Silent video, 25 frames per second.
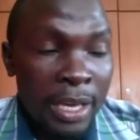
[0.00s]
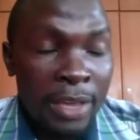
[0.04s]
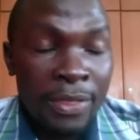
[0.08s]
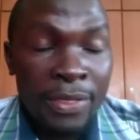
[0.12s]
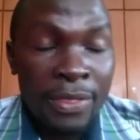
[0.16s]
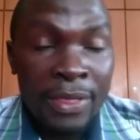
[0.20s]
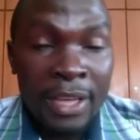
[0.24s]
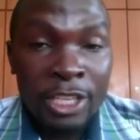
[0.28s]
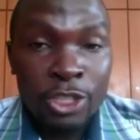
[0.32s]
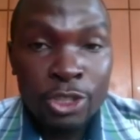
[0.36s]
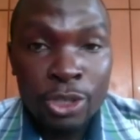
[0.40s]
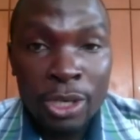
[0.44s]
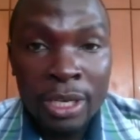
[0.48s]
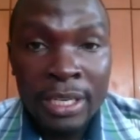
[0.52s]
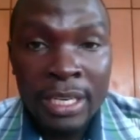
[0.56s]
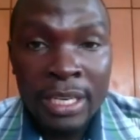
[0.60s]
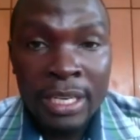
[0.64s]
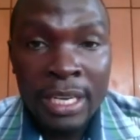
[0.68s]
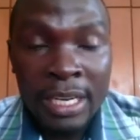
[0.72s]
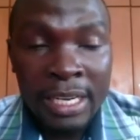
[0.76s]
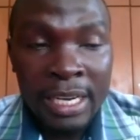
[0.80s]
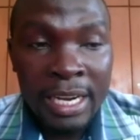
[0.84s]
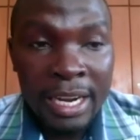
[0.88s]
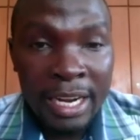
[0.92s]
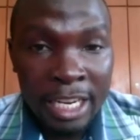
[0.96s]
In the joint
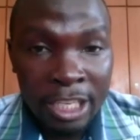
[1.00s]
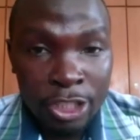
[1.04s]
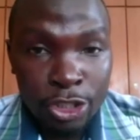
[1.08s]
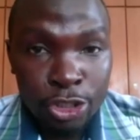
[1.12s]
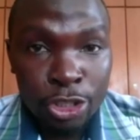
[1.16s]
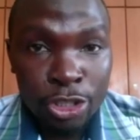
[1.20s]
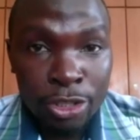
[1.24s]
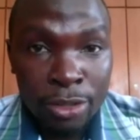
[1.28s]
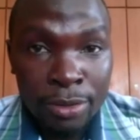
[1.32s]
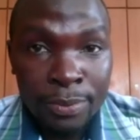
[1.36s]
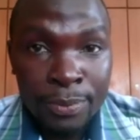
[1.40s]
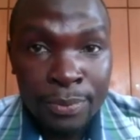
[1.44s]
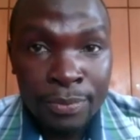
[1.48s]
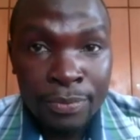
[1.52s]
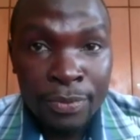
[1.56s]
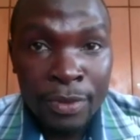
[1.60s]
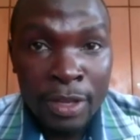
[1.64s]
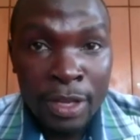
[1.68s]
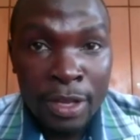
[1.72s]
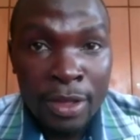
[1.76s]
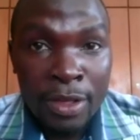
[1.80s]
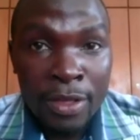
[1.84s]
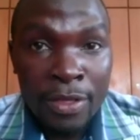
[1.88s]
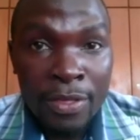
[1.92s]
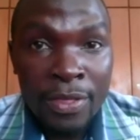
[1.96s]
declaration,
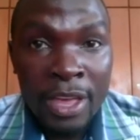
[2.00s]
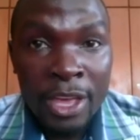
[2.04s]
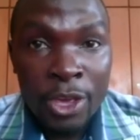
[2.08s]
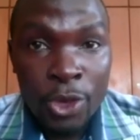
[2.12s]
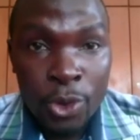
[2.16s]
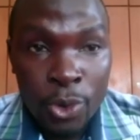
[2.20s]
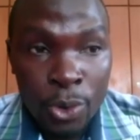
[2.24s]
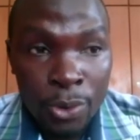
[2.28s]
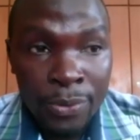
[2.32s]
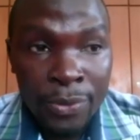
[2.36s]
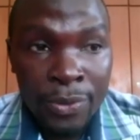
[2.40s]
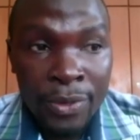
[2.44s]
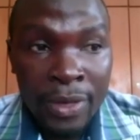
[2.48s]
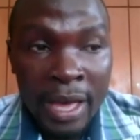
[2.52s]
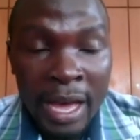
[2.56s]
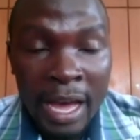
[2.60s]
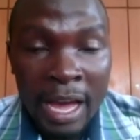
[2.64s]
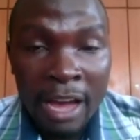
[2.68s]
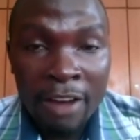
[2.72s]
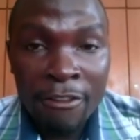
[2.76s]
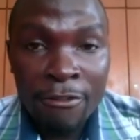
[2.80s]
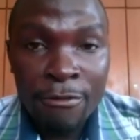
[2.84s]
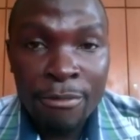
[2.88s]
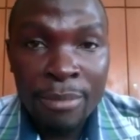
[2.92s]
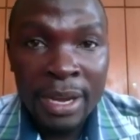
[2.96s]
the youth
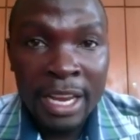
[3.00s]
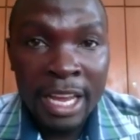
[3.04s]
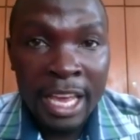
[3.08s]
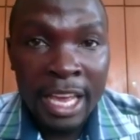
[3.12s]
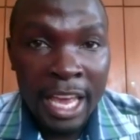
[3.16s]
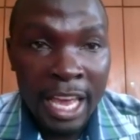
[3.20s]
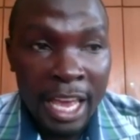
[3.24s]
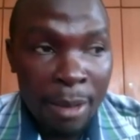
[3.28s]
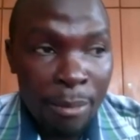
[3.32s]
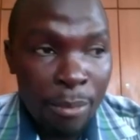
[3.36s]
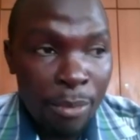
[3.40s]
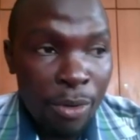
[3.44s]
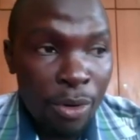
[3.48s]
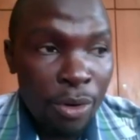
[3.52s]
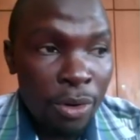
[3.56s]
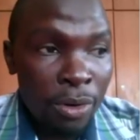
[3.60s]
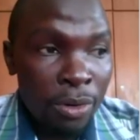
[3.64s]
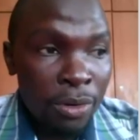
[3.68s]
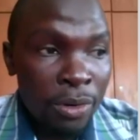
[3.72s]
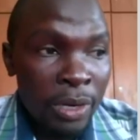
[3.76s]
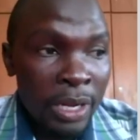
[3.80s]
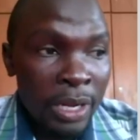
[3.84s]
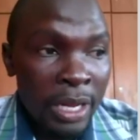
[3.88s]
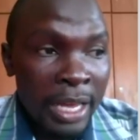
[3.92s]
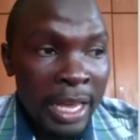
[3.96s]
have been
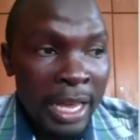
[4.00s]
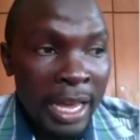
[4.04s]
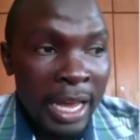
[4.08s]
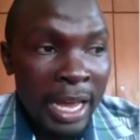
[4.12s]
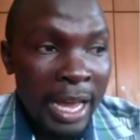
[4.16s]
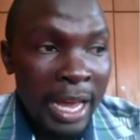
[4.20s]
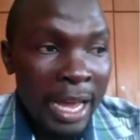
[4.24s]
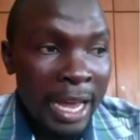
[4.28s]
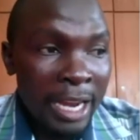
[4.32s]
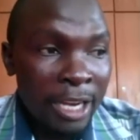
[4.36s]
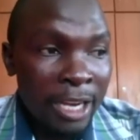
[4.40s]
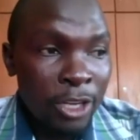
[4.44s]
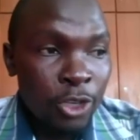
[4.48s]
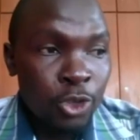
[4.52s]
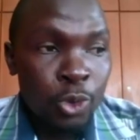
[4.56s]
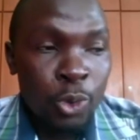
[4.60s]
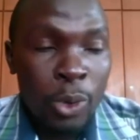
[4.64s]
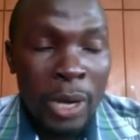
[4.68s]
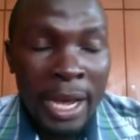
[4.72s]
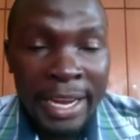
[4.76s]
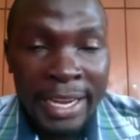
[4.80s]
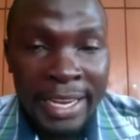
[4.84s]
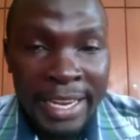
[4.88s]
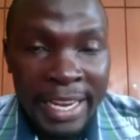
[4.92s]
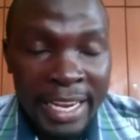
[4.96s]
able
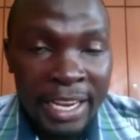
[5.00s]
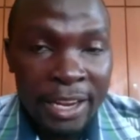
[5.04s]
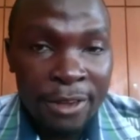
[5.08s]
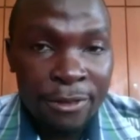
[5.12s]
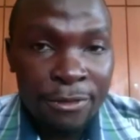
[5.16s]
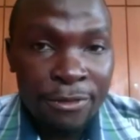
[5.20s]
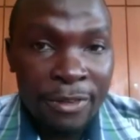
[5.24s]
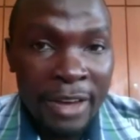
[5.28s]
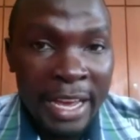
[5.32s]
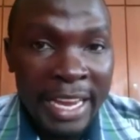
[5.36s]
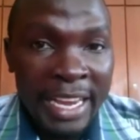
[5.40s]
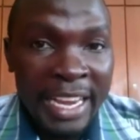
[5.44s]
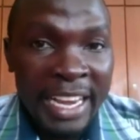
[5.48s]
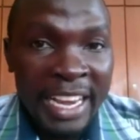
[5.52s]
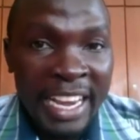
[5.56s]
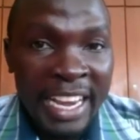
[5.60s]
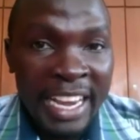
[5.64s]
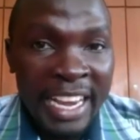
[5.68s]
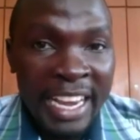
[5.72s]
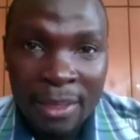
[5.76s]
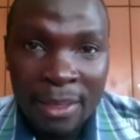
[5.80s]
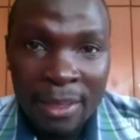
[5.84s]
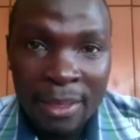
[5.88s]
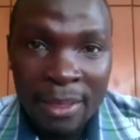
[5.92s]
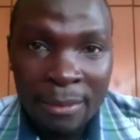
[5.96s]
to identify
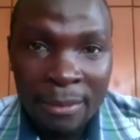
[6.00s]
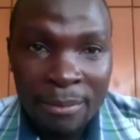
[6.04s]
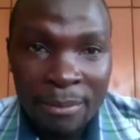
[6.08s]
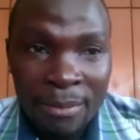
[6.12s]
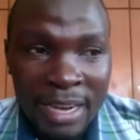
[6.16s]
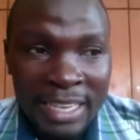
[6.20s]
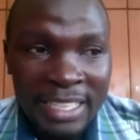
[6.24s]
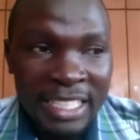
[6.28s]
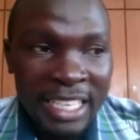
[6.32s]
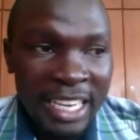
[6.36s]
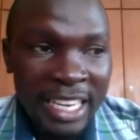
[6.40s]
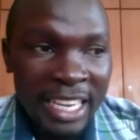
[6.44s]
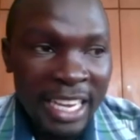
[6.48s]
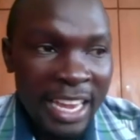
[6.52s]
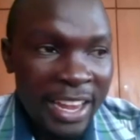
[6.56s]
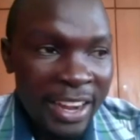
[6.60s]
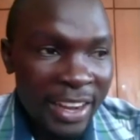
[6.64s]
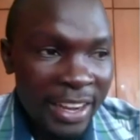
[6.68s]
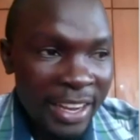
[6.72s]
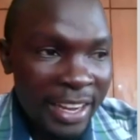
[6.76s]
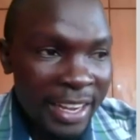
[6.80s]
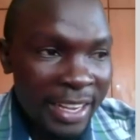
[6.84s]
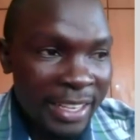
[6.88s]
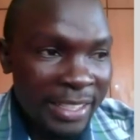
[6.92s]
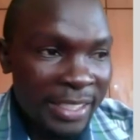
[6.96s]
9 thematic
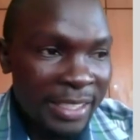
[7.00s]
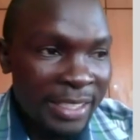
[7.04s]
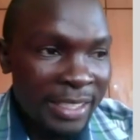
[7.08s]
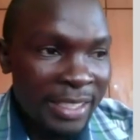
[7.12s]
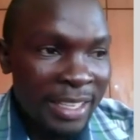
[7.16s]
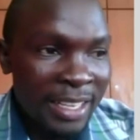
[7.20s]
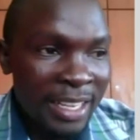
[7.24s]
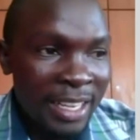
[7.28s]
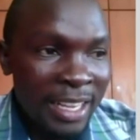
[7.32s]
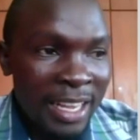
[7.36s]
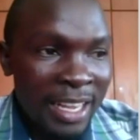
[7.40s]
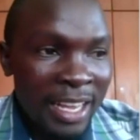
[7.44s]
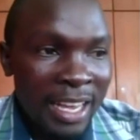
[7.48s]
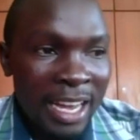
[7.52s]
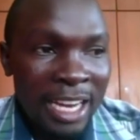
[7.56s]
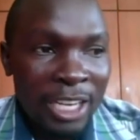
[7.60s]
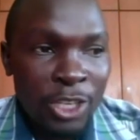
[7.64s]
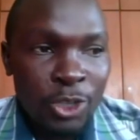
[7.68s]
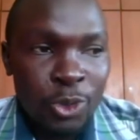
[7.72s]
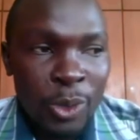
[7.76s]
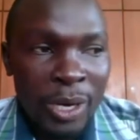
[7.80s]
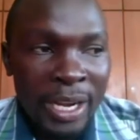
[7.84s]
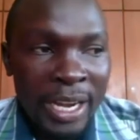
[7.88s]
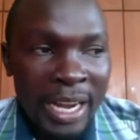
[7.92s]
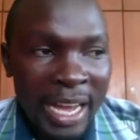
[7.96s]
areas
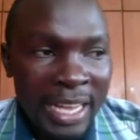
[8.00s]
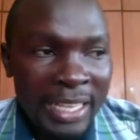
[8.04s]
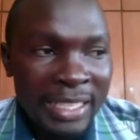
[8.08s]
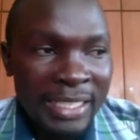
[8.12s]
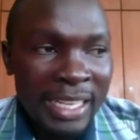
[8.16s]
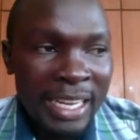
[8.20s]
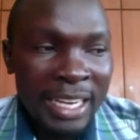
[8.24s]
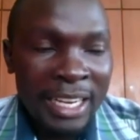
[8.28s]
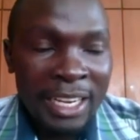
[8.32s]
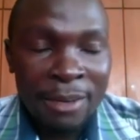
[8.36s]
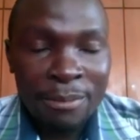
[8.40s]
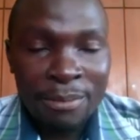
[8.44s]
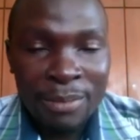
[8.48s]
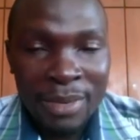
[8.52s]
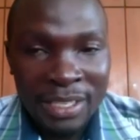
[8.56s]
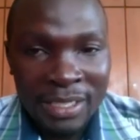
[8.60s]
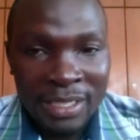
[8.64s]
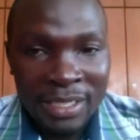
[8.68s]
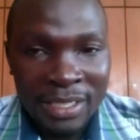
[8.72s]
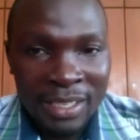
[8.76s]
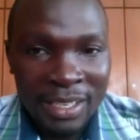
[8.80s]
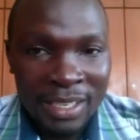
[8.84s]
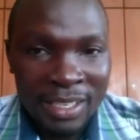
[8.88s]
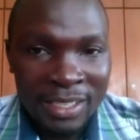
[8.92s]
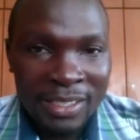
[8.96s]
to enhance
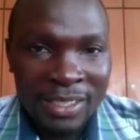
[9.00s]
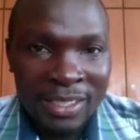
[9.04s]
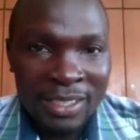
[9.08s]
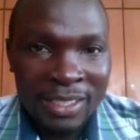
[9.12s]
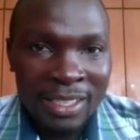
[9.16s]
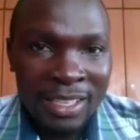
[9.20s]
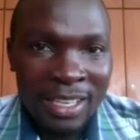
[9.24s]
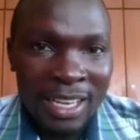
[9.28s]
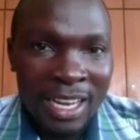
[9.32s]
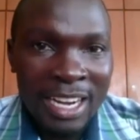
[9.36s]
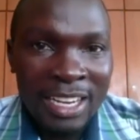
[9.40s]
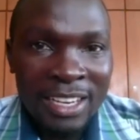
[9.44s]
agribusiness.